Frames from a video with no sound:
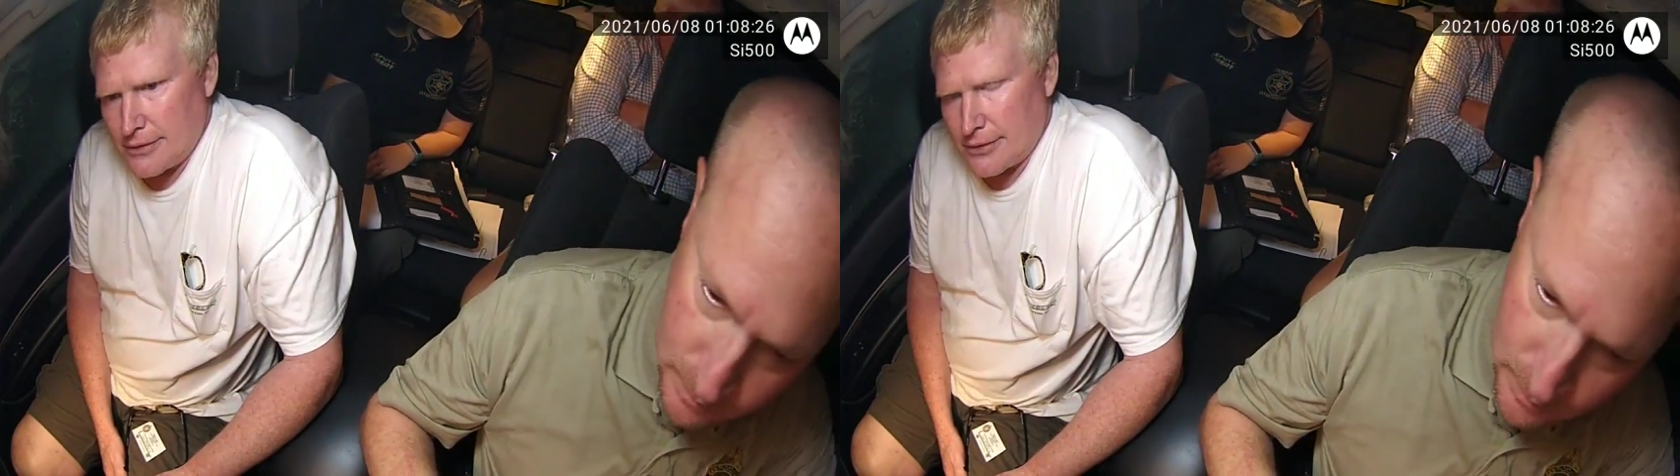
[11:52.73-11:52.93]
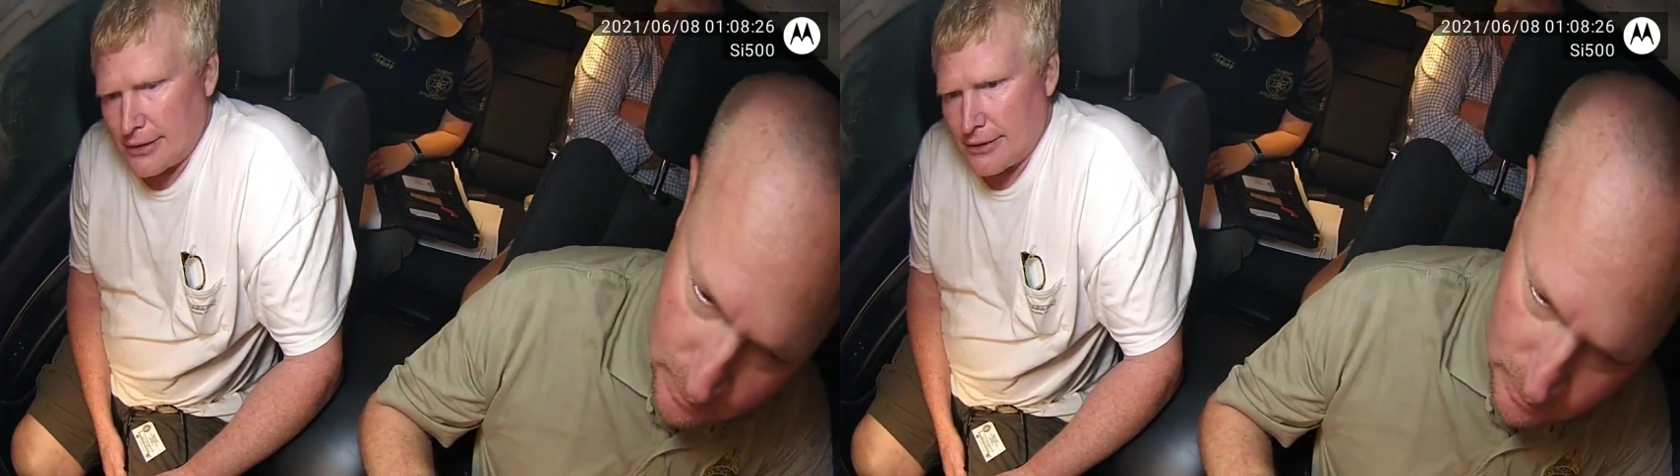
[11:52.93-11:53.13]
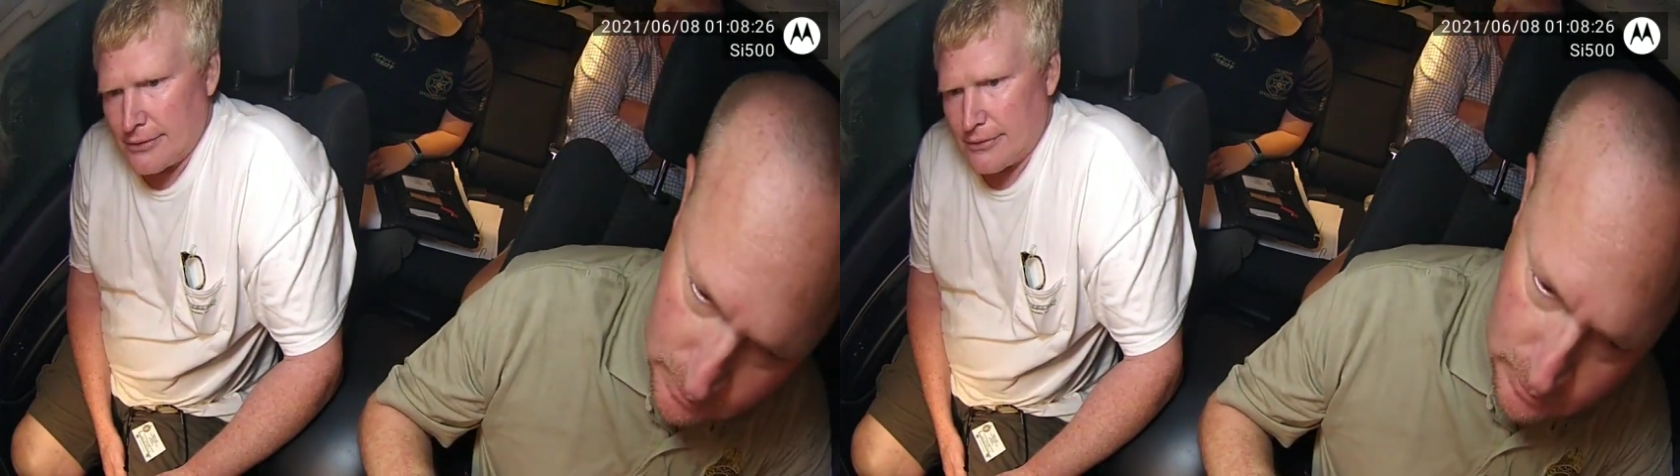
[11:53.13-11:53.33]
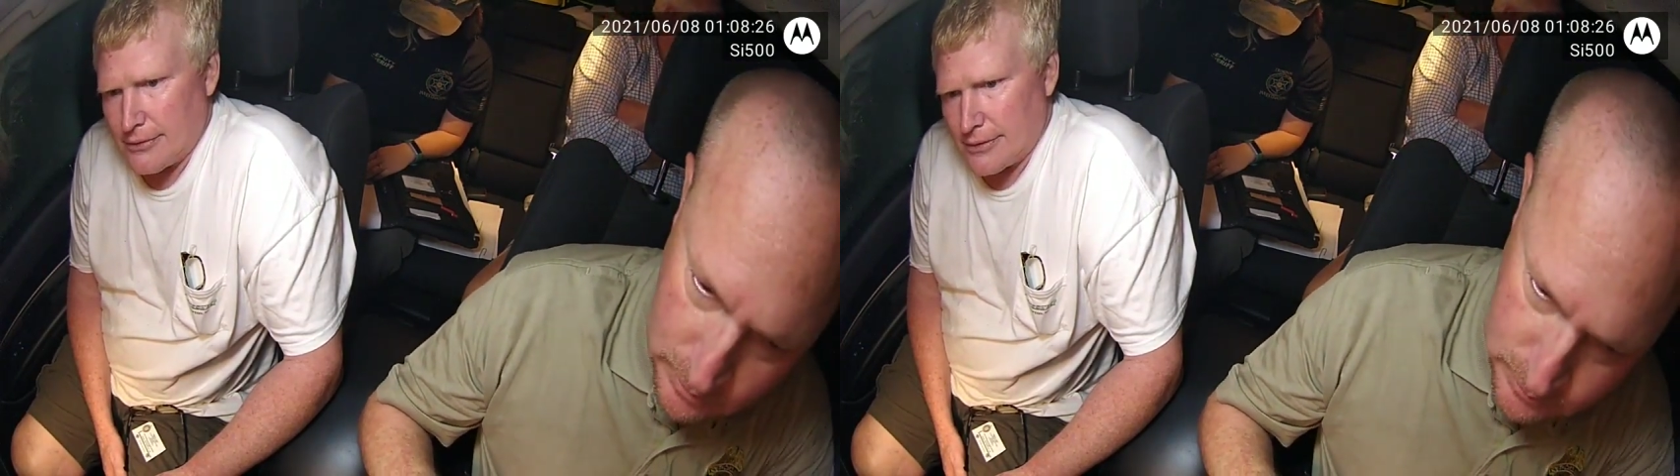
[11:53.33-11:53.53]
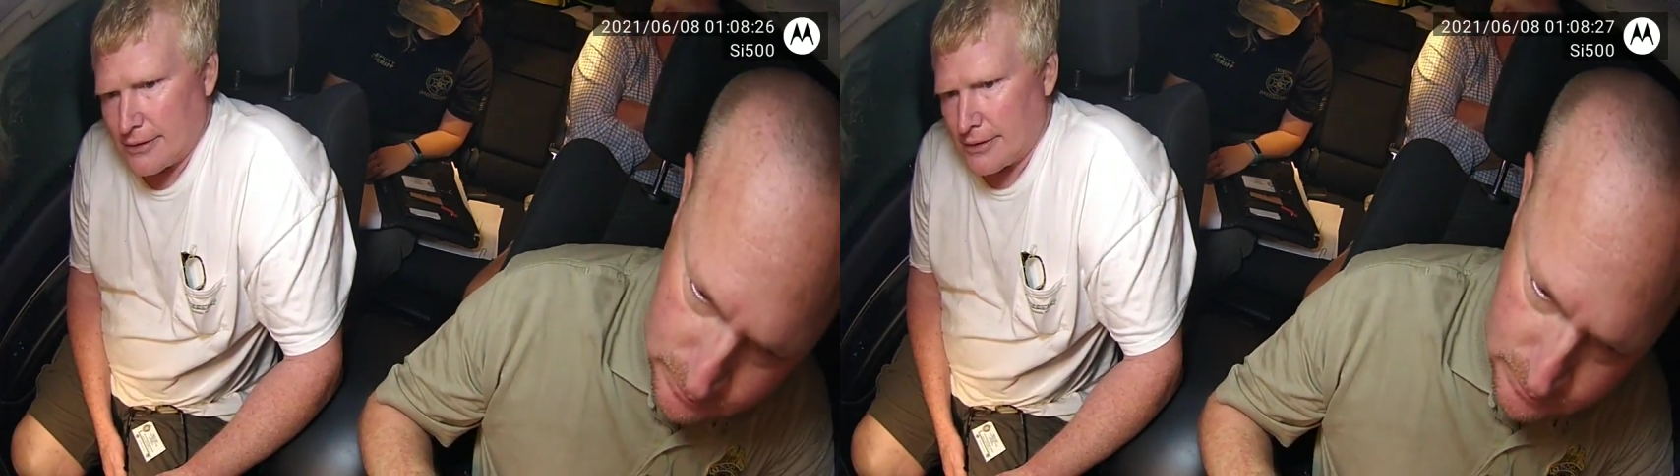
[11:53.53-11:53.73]
You know?
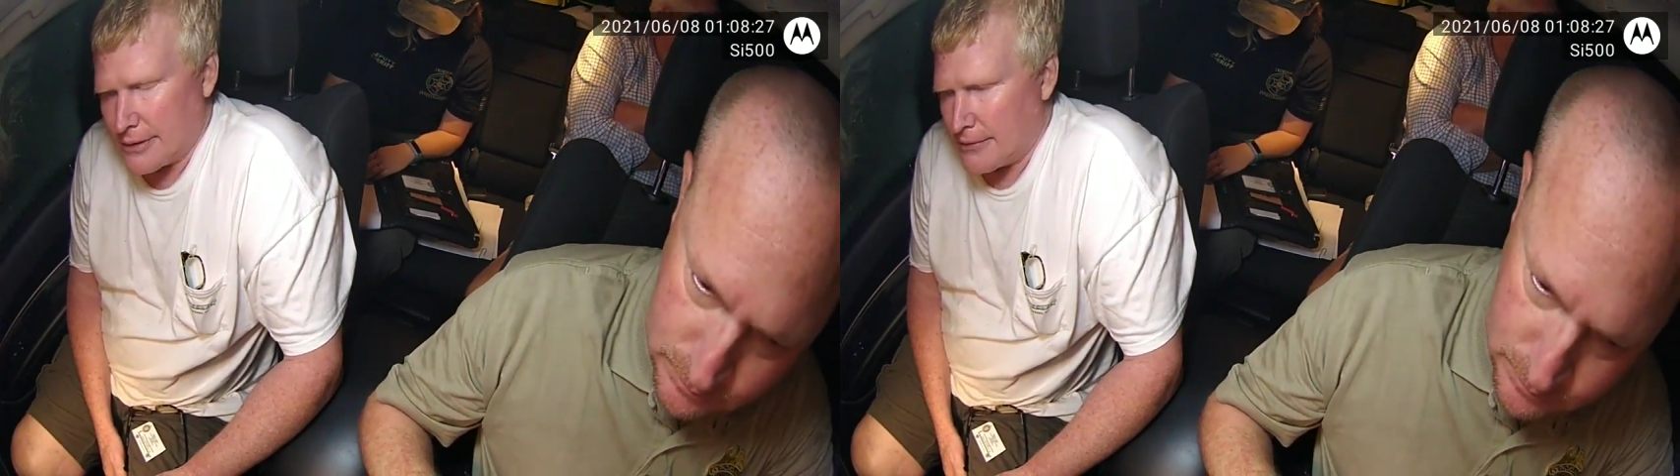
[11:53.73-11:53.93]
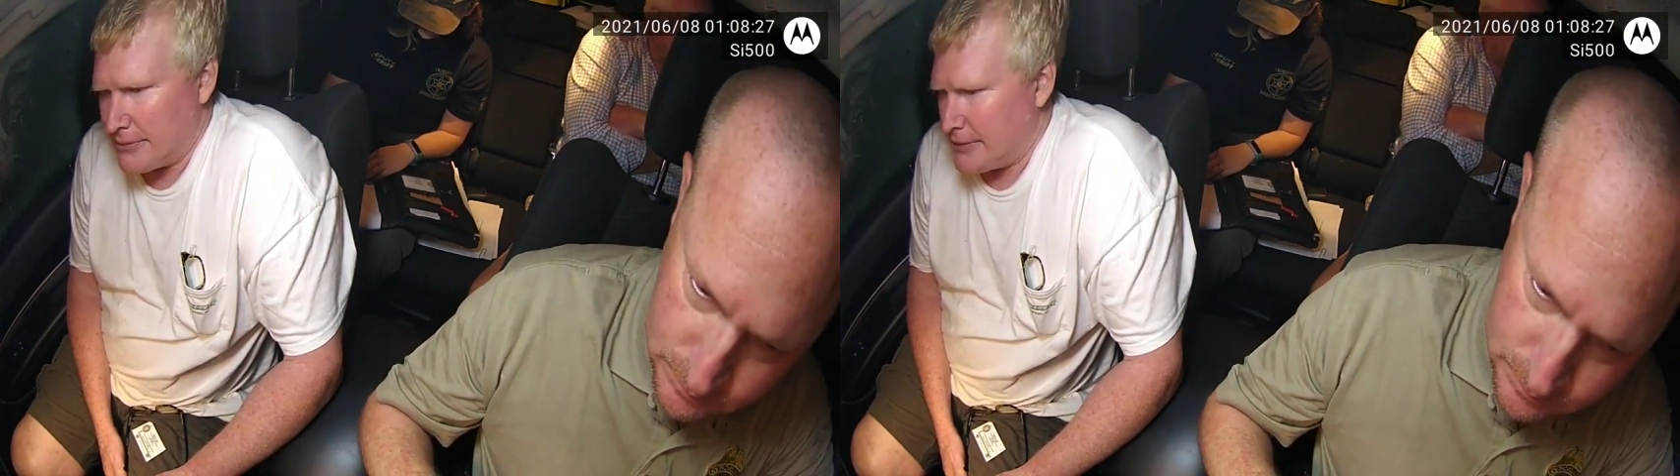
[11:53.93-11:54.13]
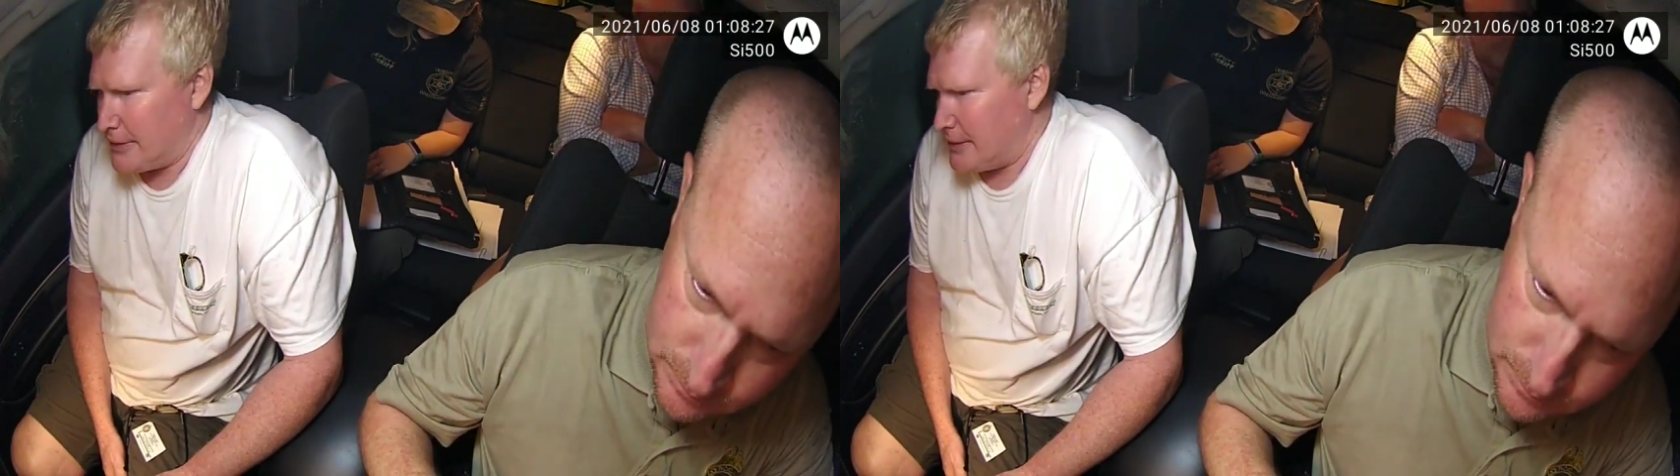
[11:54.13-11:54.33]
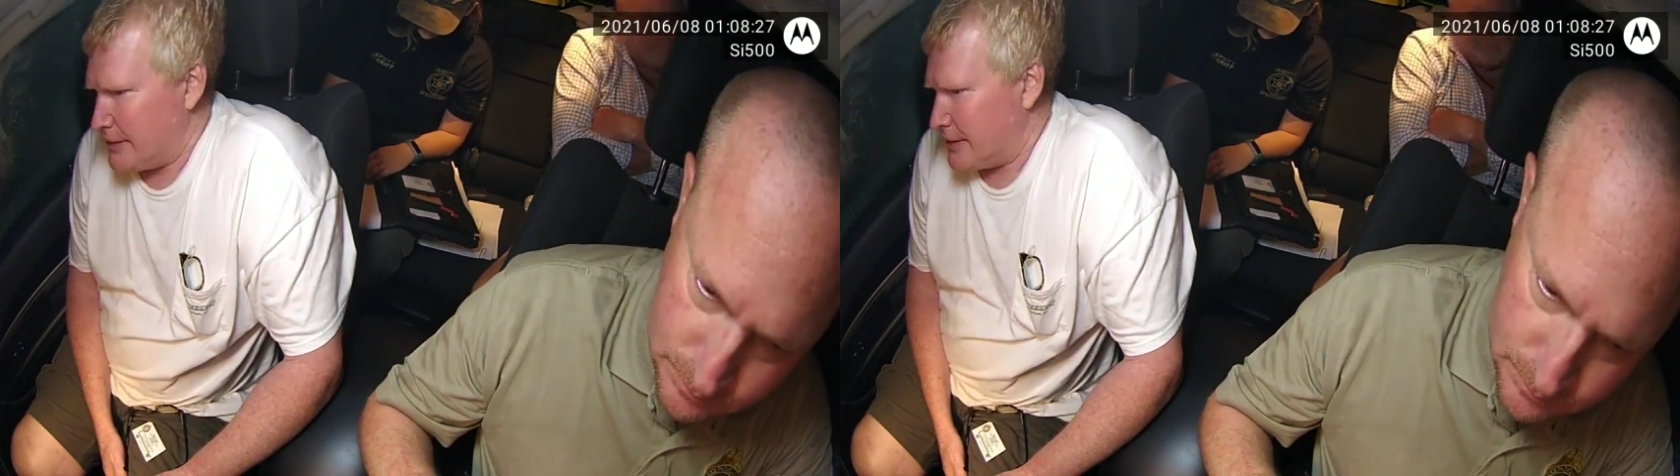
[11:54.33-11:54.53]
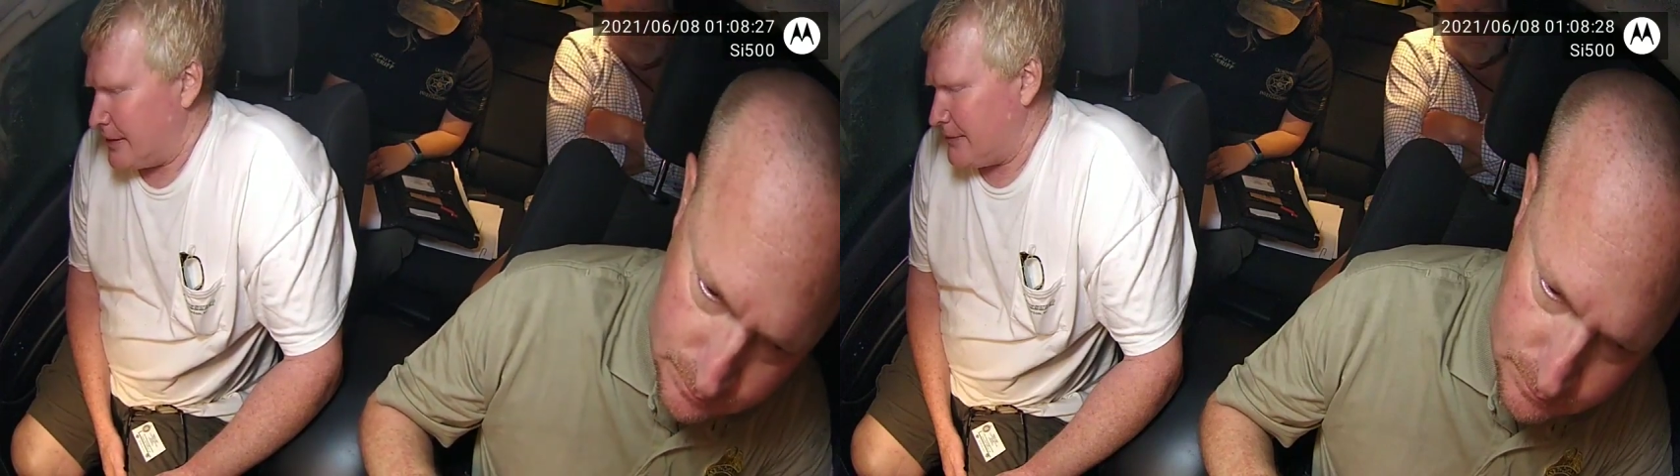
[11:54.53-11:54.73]

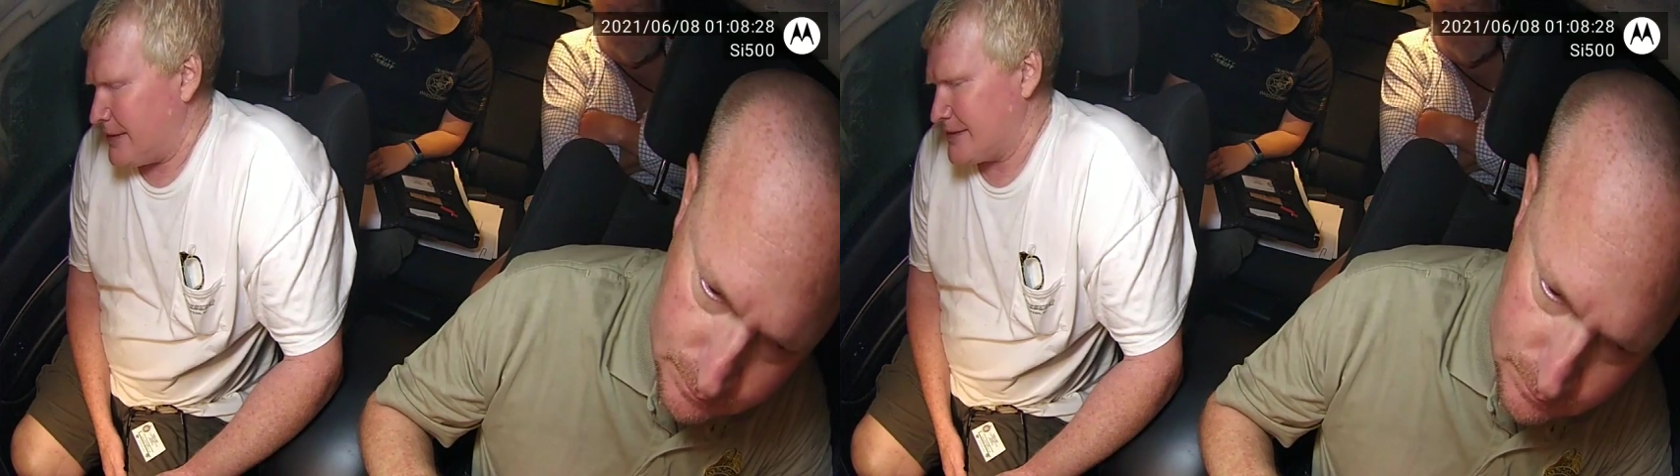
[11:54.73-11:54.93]
I mean,